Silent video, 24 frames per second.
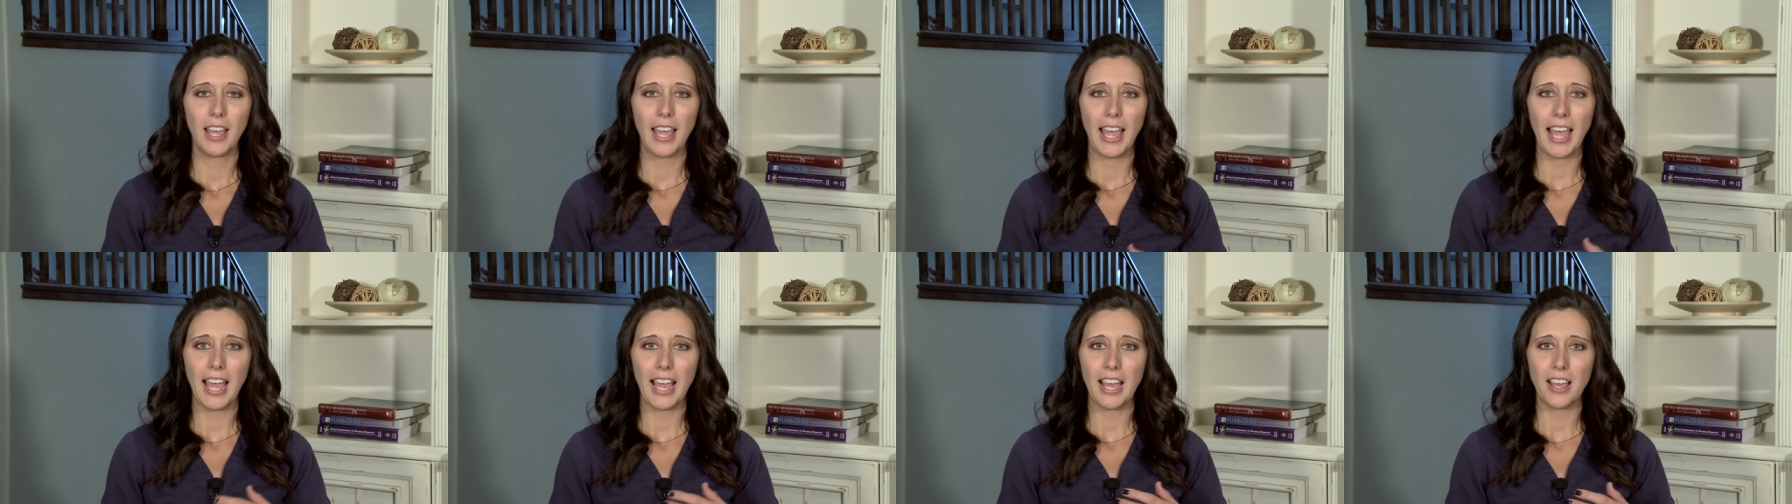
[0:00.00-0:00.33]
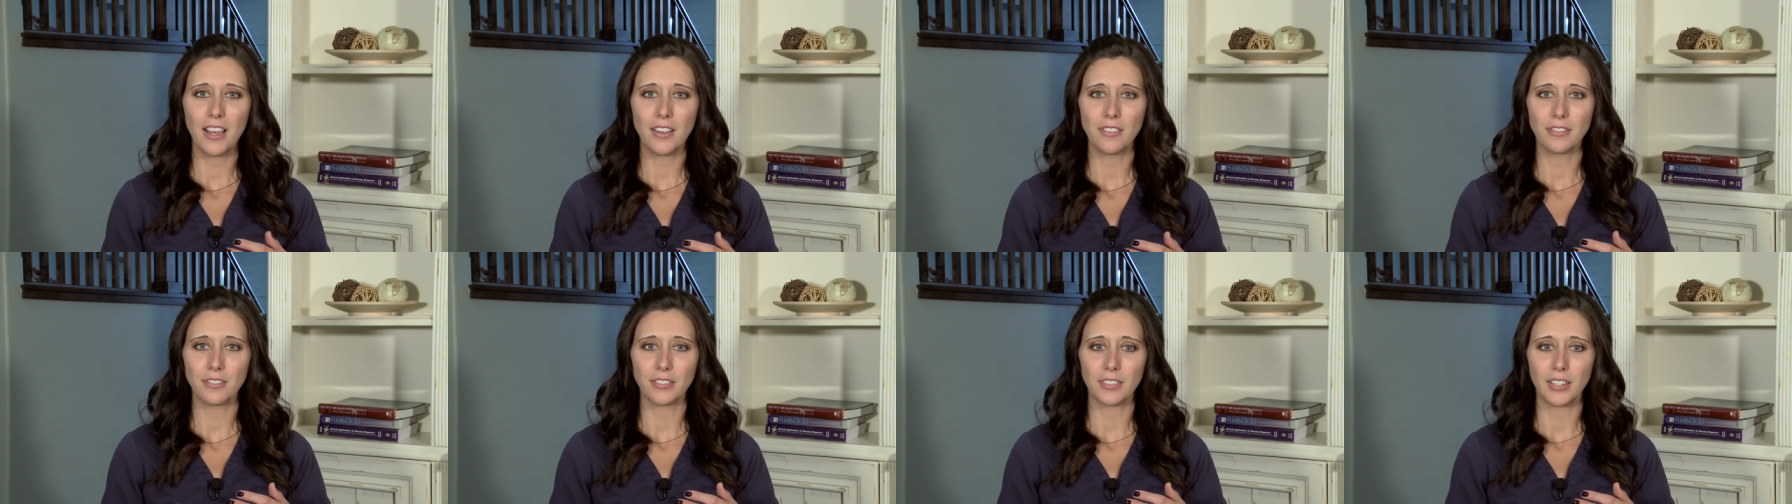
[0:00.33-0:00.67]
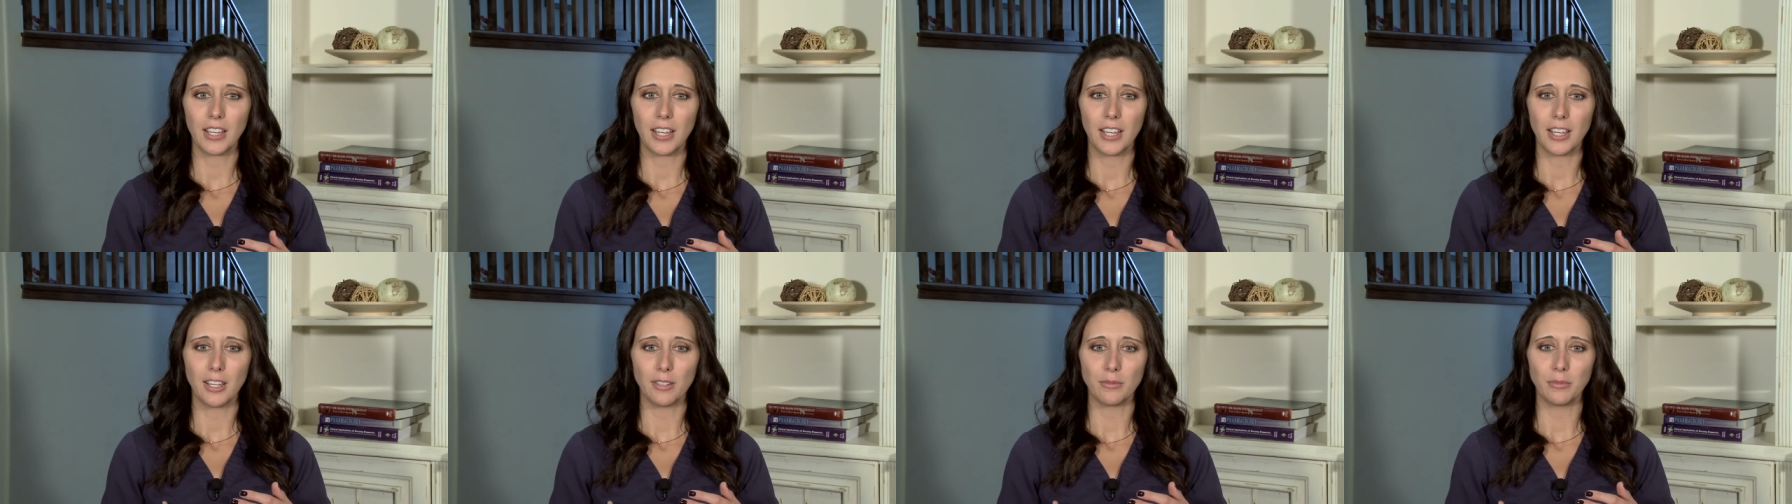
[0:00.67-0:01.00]
have
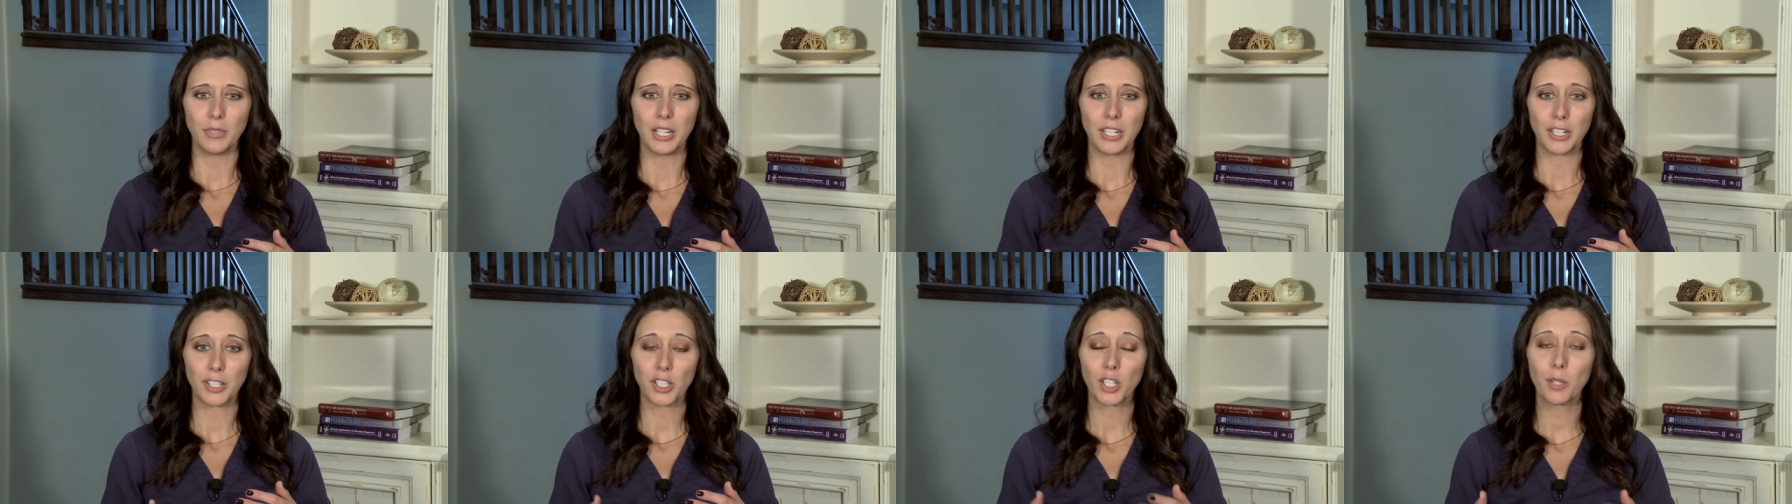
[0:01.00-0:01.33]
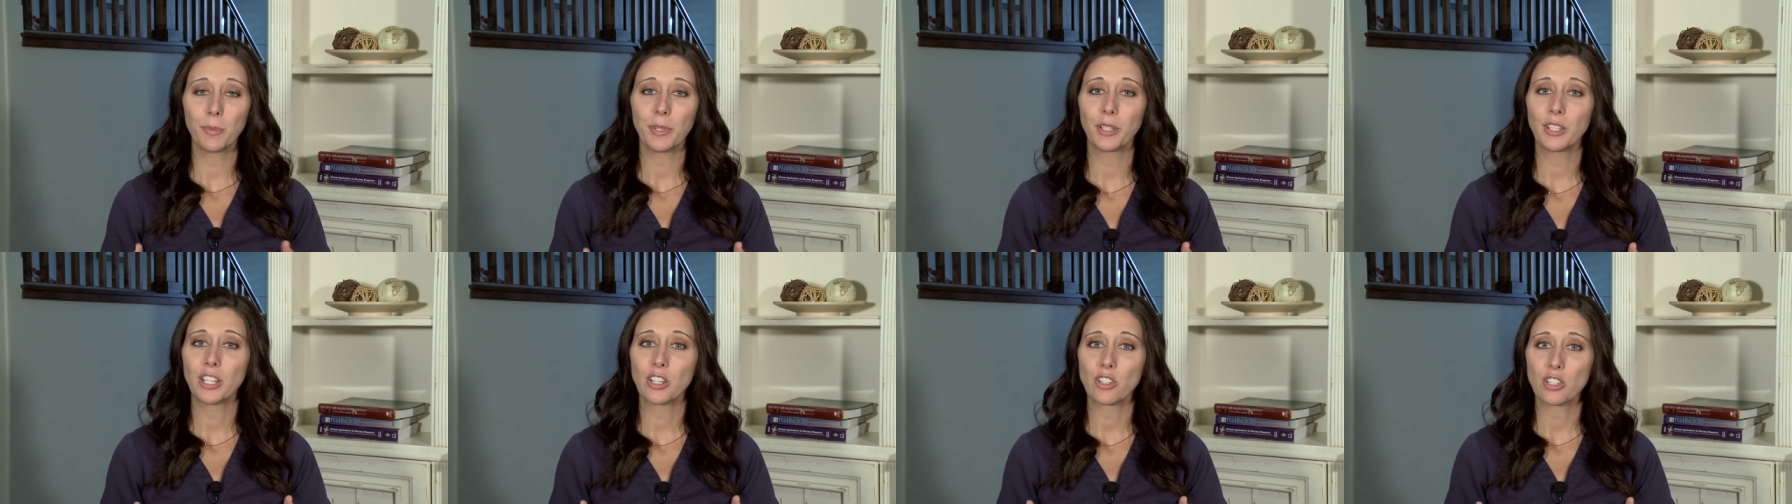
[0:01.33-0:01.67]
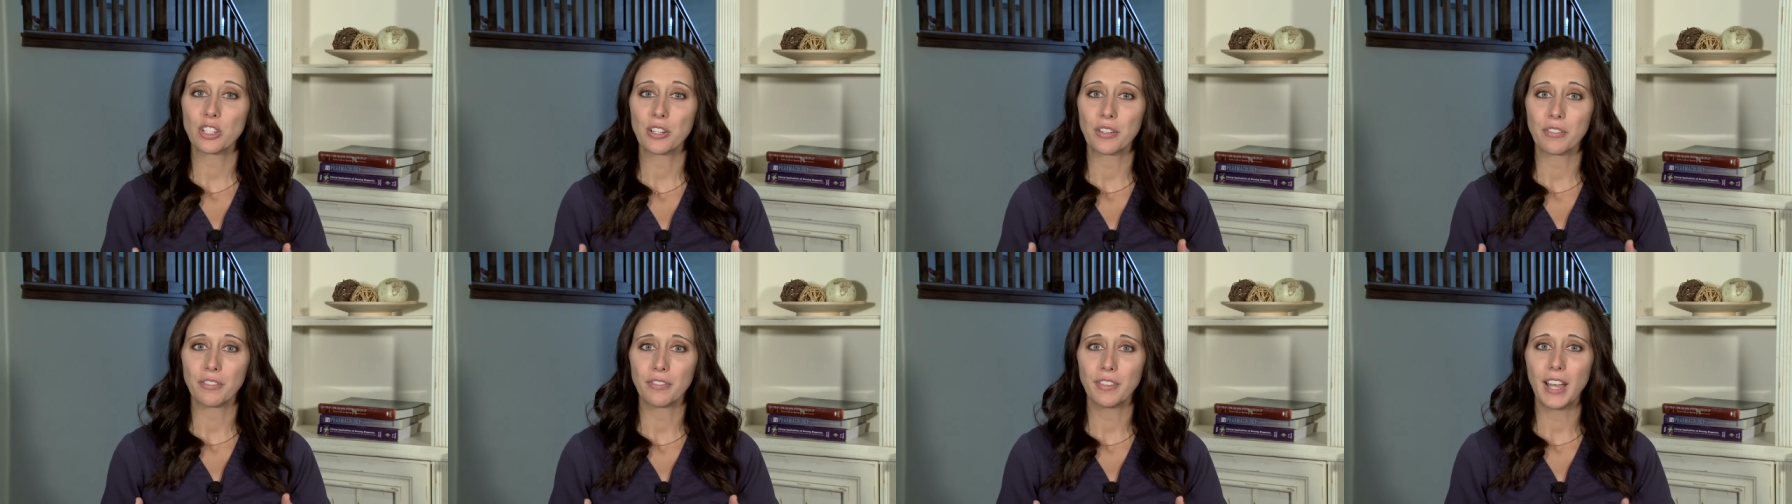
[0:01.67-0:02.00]
um, an
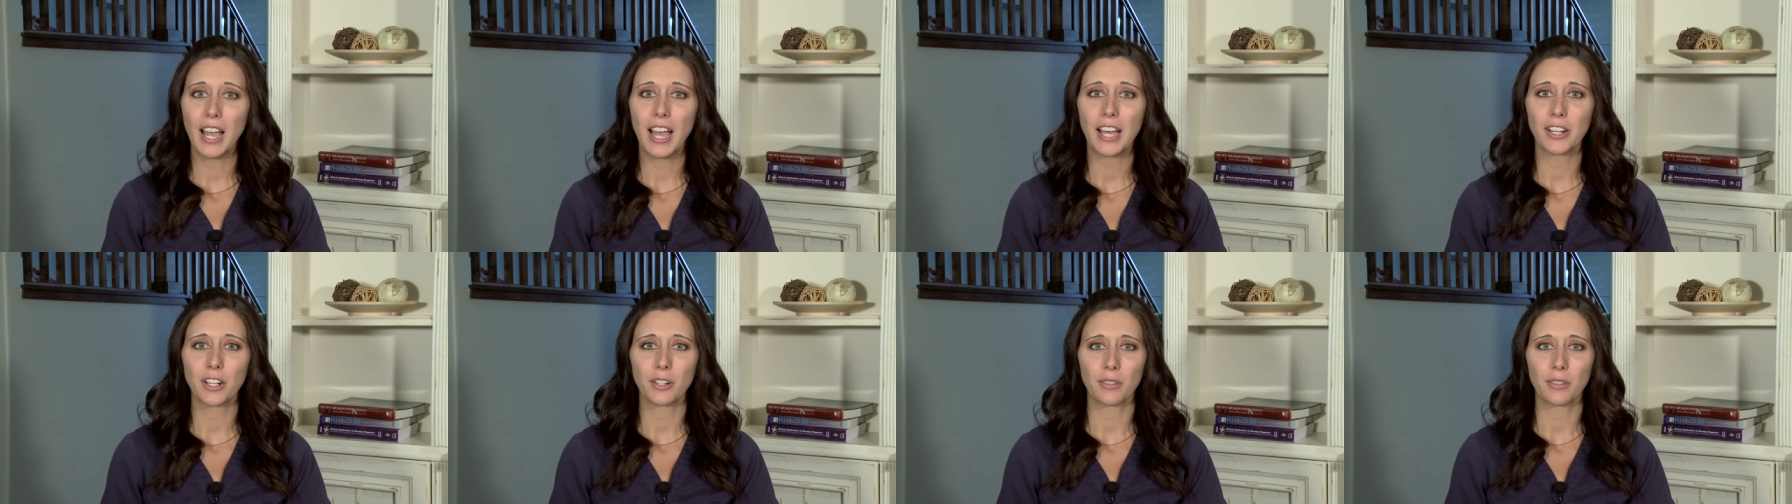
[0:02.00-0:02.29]
accumulation of fat